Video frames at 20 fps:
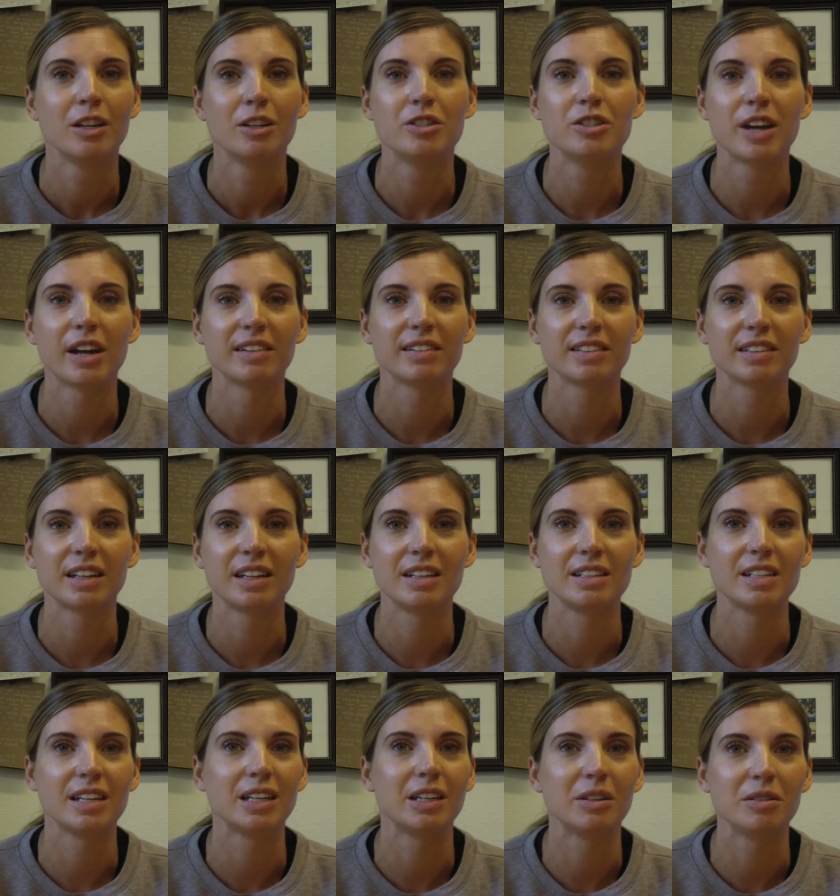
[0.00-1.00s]
just
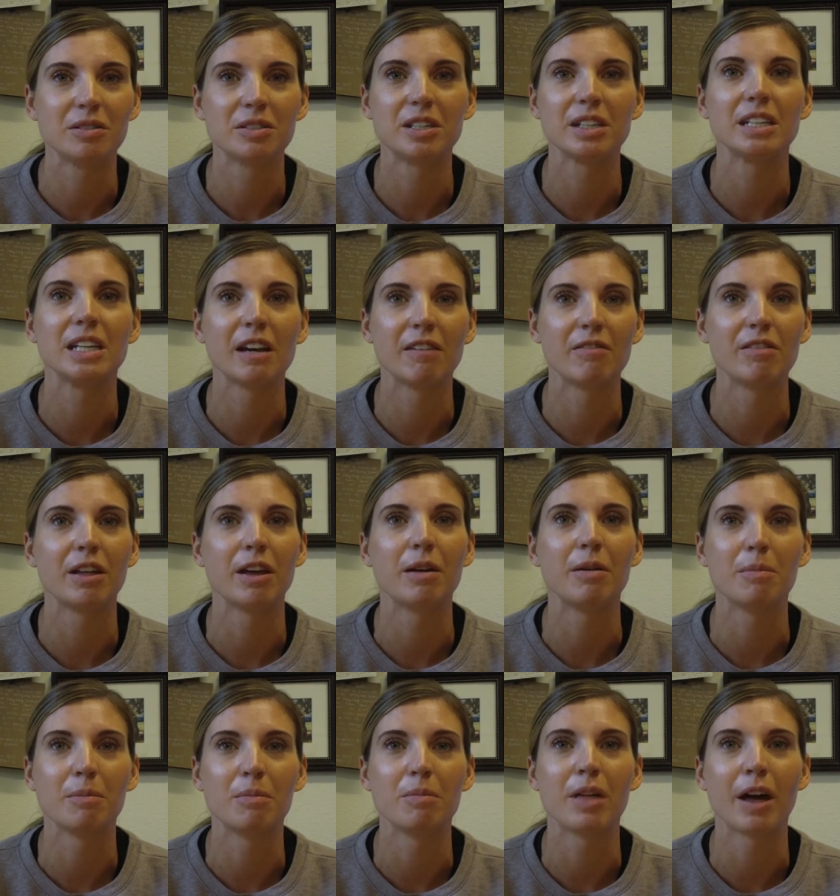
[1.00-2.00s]
continues to give
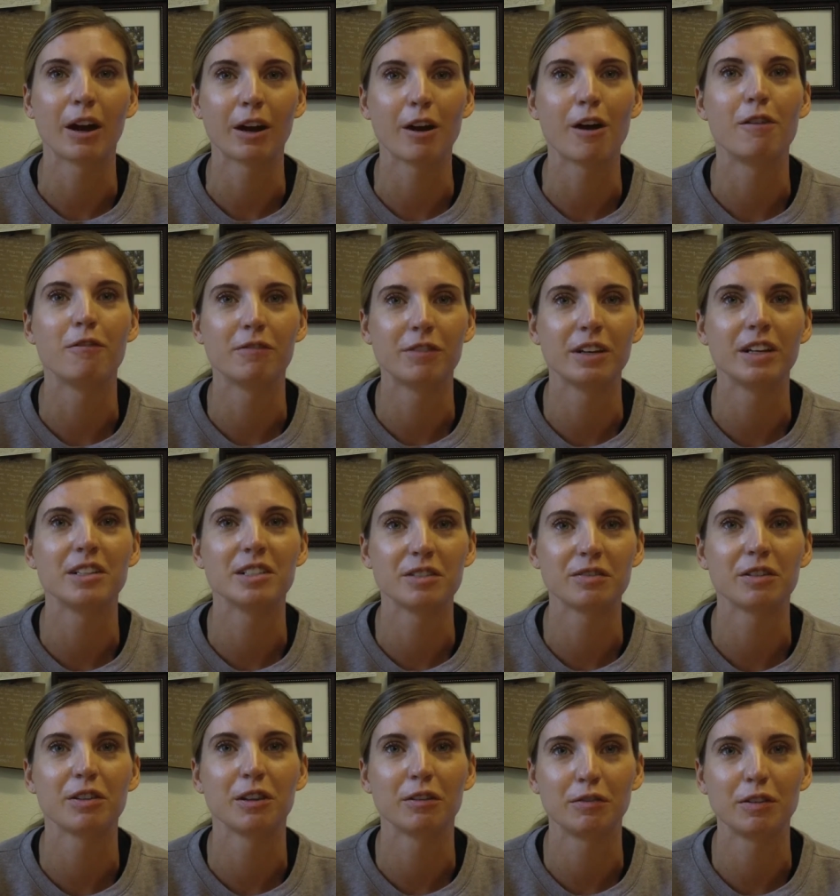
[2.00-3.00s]
them that confidence
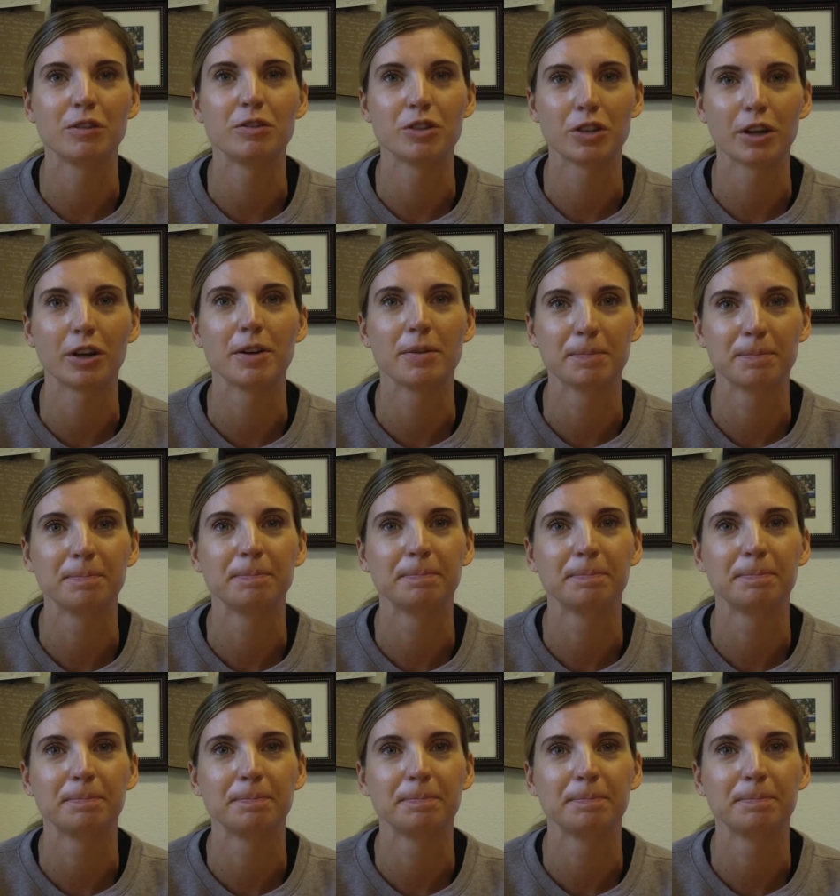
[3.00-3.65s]
for the future.